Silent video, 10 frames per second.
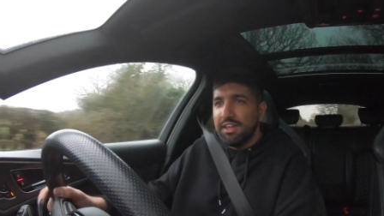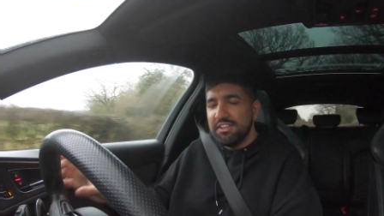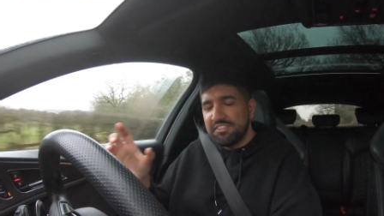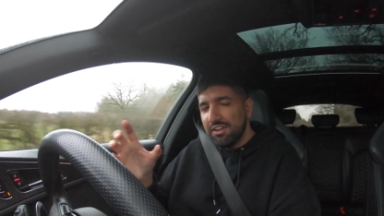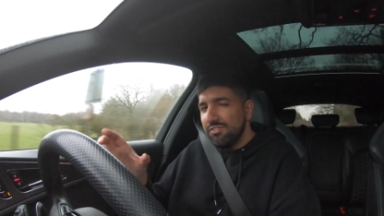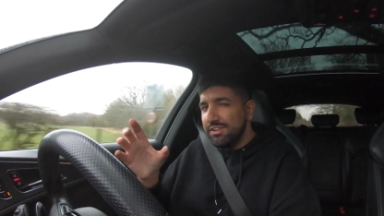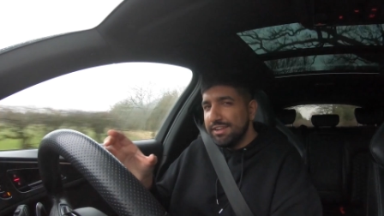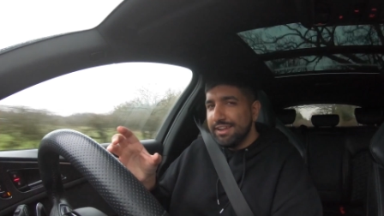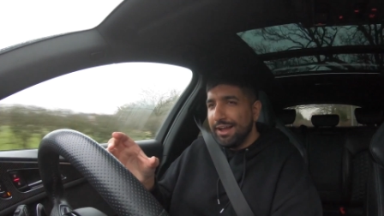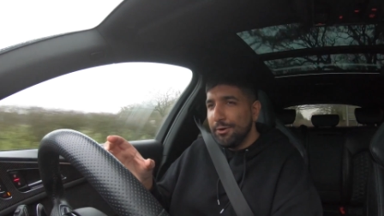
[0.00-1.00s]
it's definitely
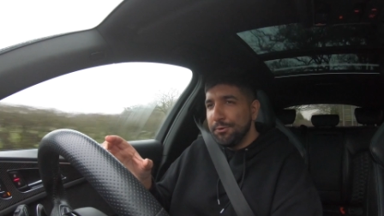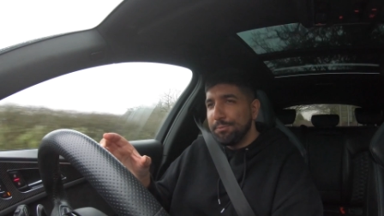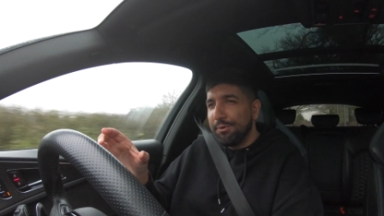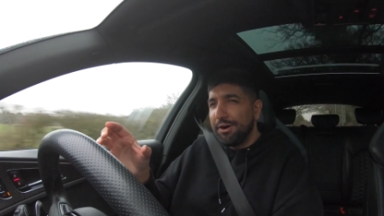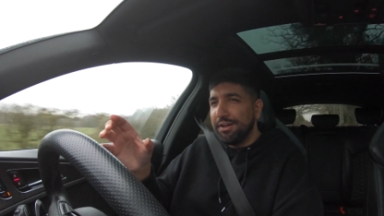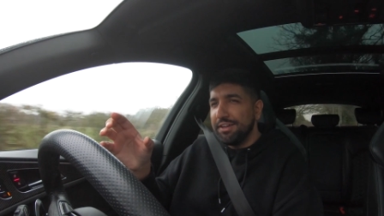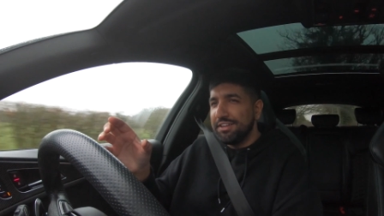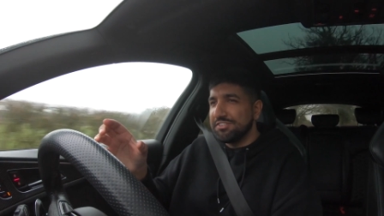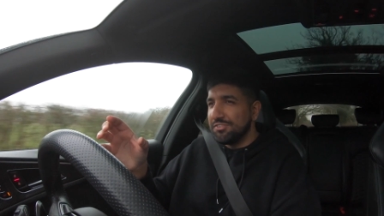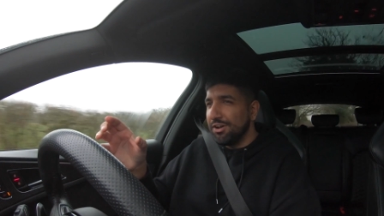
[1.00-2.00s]
loud but
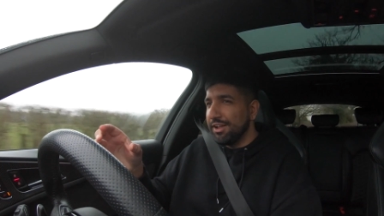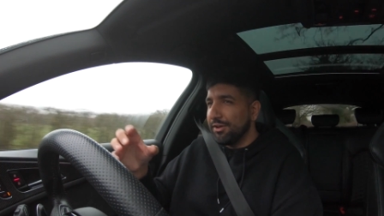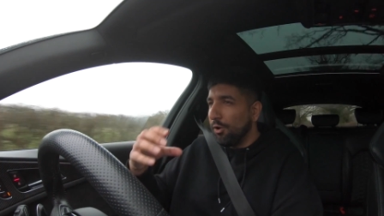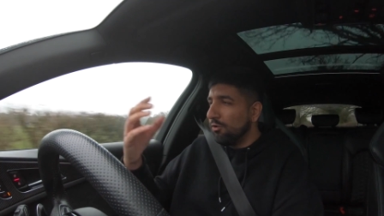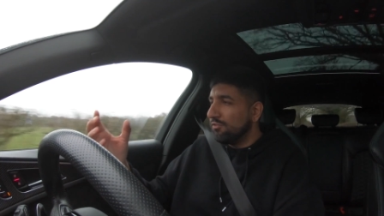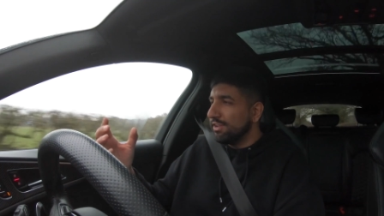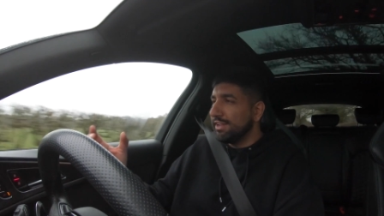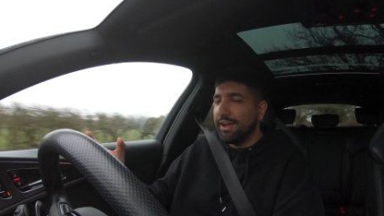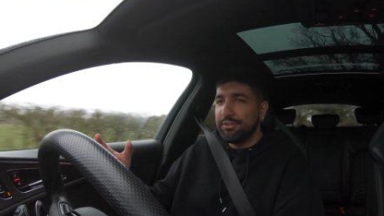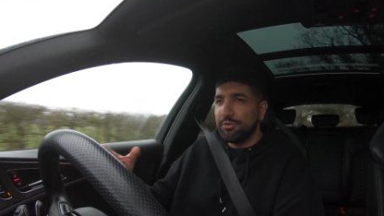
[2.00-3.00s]
it's not like overly
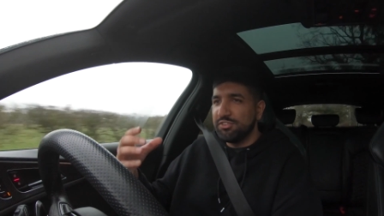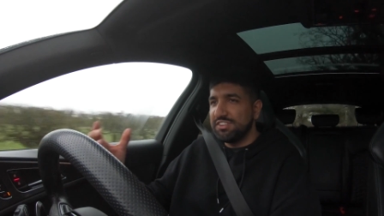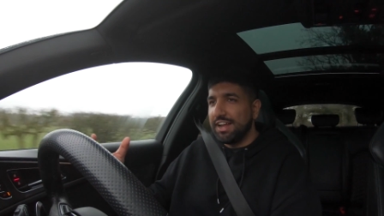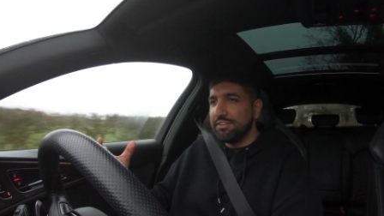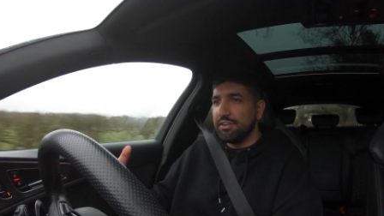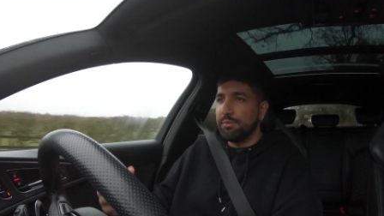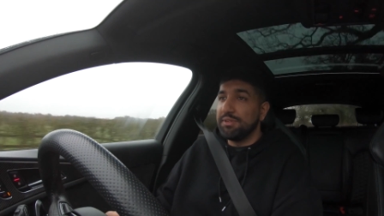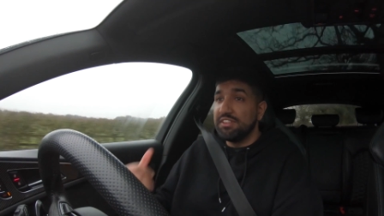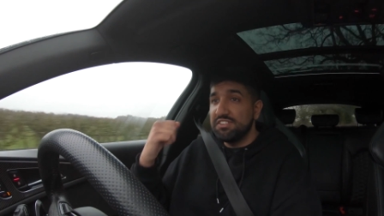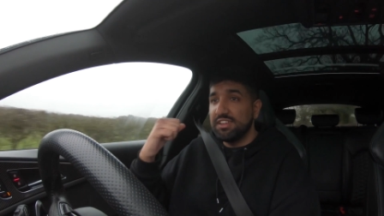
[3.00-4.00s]
loud you know standard i
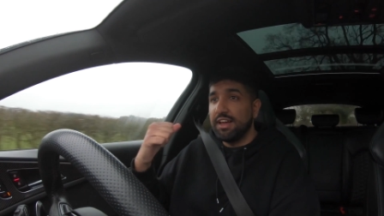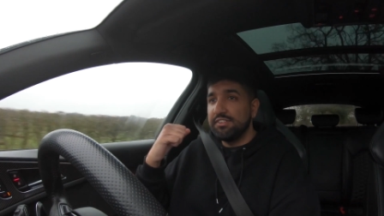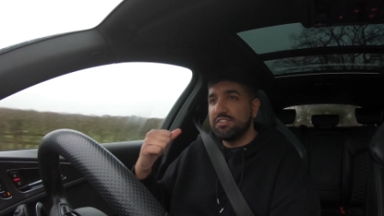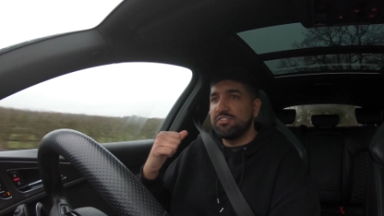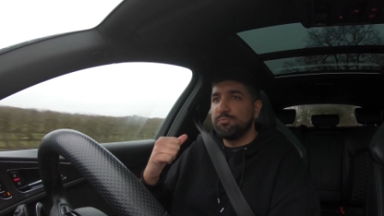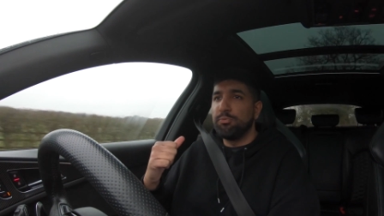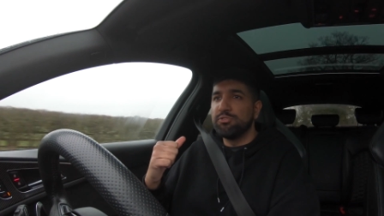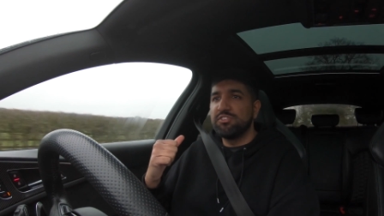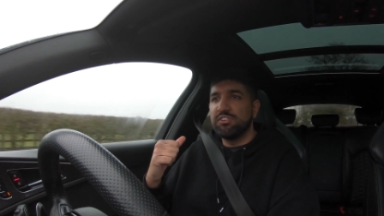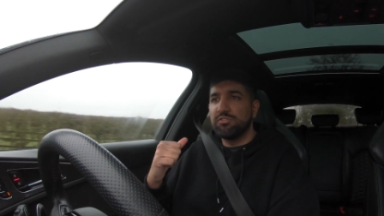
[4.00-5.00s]
mean this thing has a
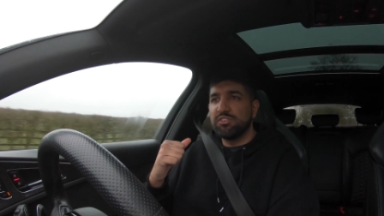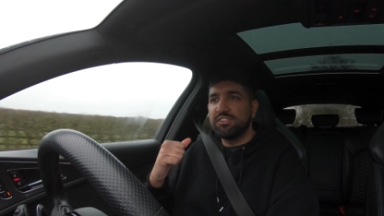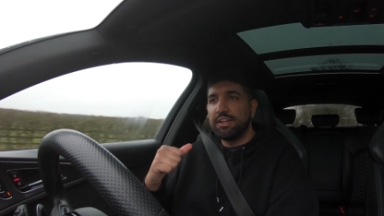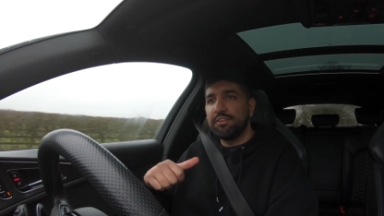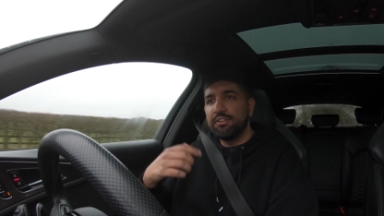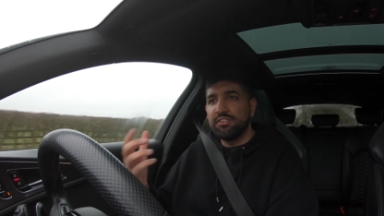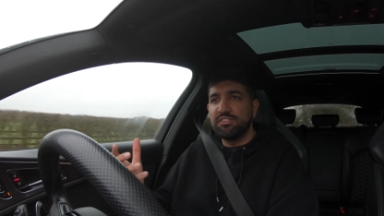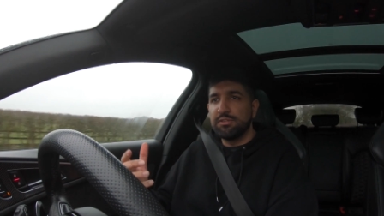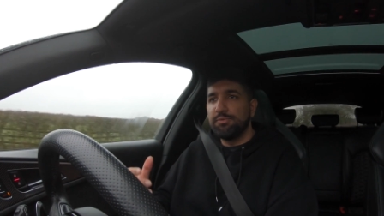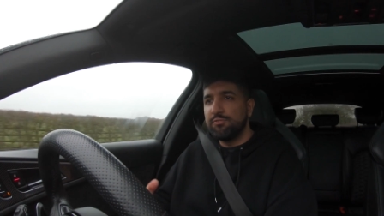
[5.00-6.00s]
sports exhaust standard because
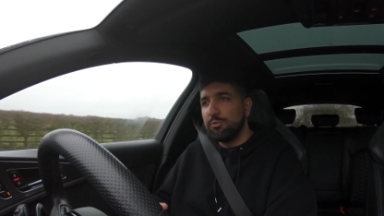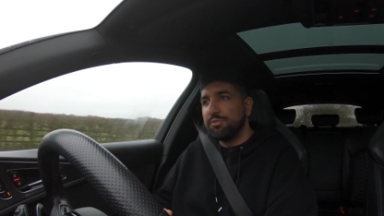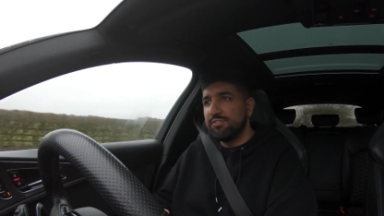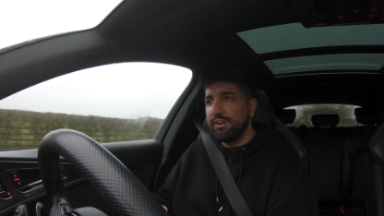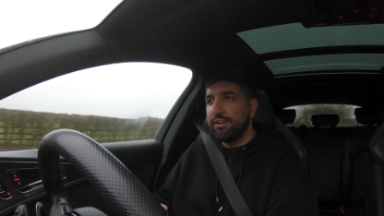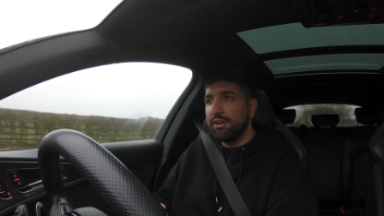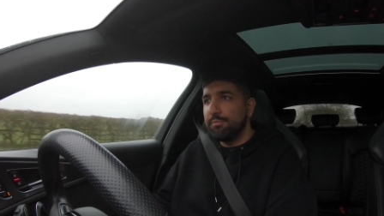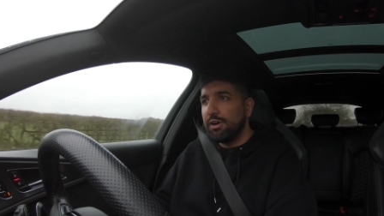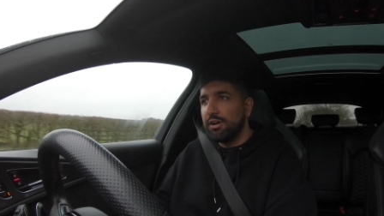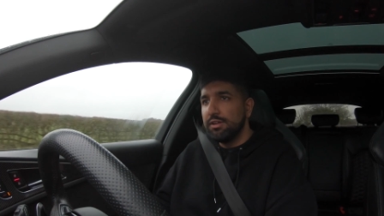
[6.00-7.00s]
it's the performance
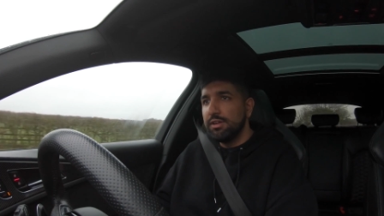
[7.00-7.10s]
variant but